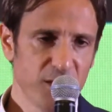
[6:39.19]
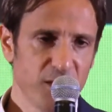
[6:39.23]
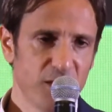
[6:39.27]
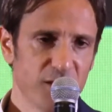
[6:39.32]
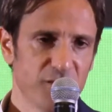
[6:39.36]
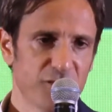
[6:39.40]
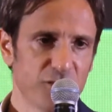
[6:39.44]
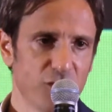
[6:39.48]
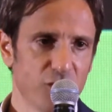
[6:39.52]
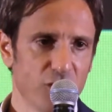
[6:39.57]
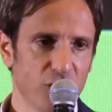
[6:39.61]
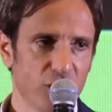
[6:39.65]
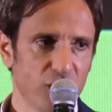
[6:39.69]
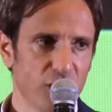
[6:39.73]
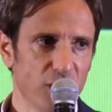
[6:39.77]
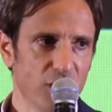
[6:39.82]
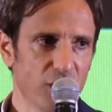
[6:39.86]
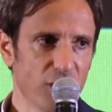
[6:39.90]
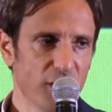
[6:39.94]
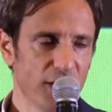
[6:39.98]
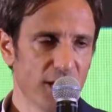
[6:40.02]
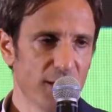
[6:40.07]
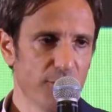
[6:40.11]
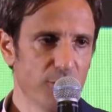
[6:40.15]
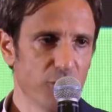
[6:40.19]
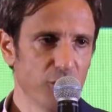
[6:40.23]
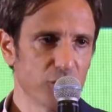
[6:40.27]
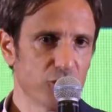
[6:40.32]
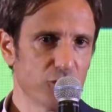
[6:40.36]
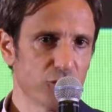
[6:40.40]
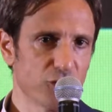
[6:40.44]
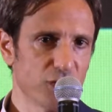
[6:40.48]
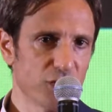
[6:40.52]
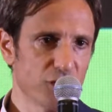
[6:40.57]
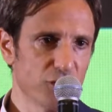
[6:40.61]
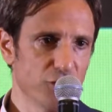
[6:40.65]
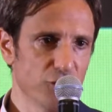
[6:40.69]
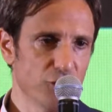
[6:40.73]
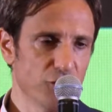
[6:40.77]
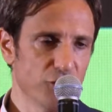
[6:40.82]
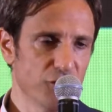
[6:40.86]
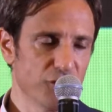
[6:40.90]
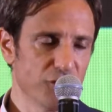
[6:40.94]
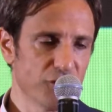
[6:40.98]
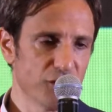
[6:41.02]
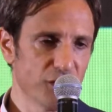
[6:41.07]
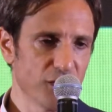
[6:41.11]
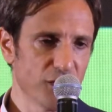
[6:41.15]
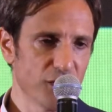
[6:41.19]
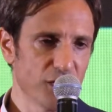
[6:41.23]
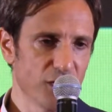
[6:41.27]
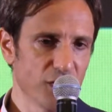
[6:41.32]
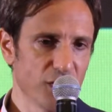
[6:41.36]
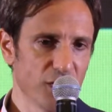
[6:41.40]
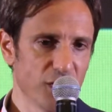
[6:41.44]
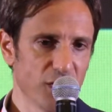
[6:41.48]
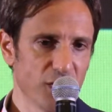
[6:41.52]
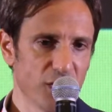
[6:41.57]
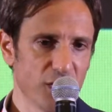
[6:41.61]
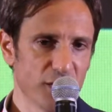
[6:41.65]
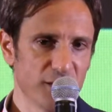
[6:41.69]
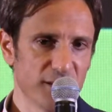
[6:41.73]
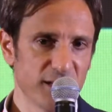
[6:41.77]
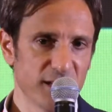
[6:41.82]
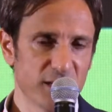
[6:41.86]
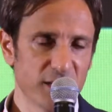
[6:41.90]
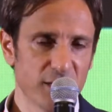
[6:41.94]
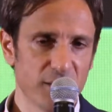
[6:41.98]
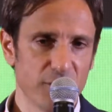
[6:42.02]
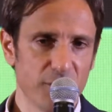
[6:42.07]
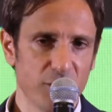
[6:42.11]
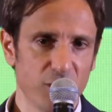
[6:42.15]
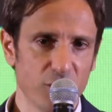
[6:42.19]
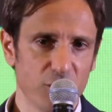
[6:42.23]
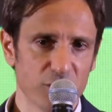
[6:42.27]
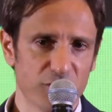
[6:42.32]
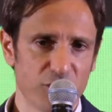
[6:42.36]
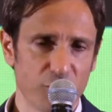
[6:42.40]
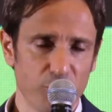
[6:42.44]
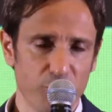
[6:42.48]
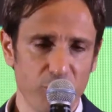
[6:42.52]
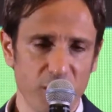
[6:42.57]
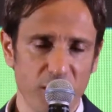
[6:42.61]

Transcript: so able to reduce their also